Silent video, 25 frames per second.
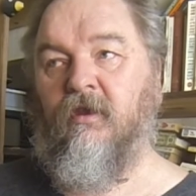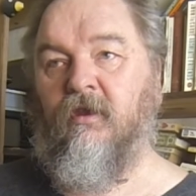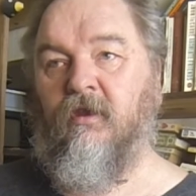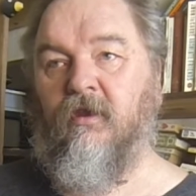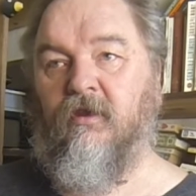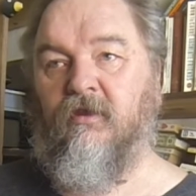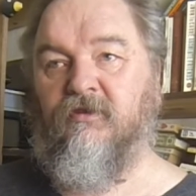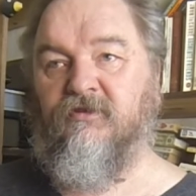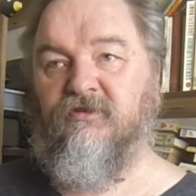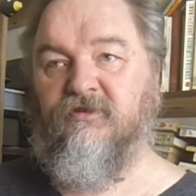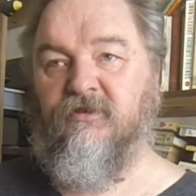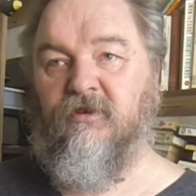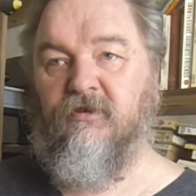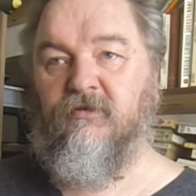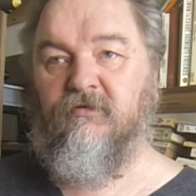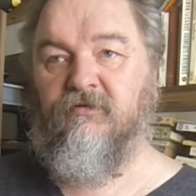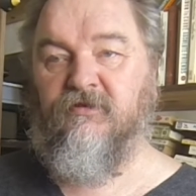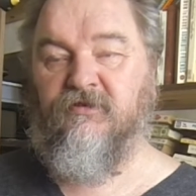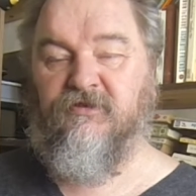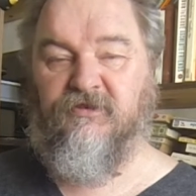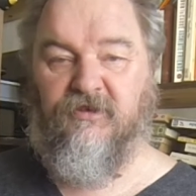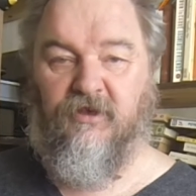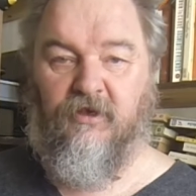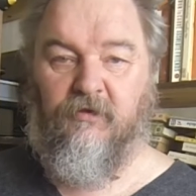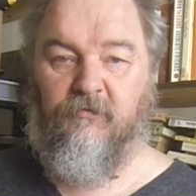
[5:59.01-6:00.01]
And so
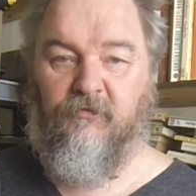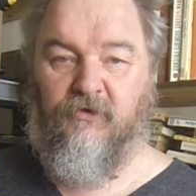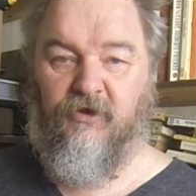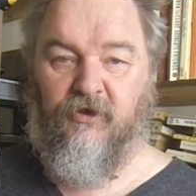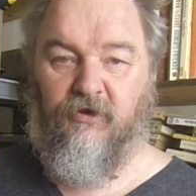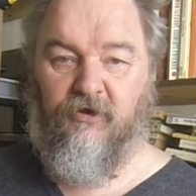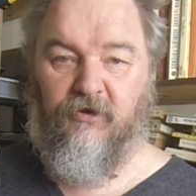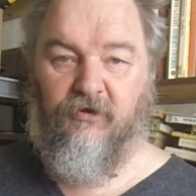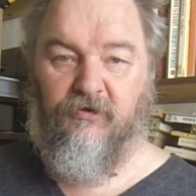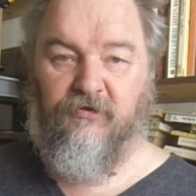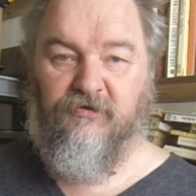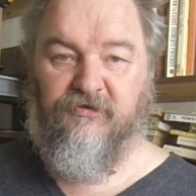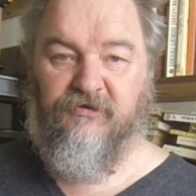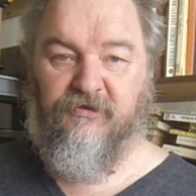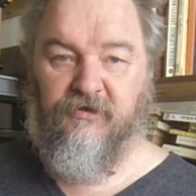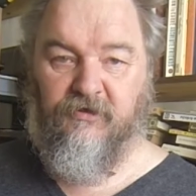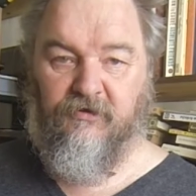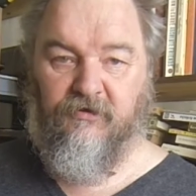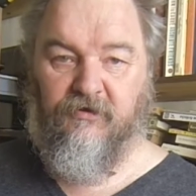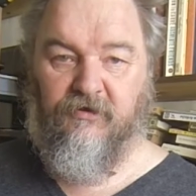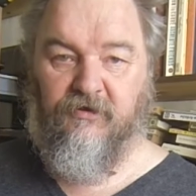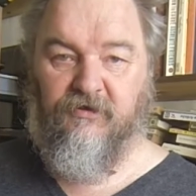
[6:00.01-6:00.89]
the same girls did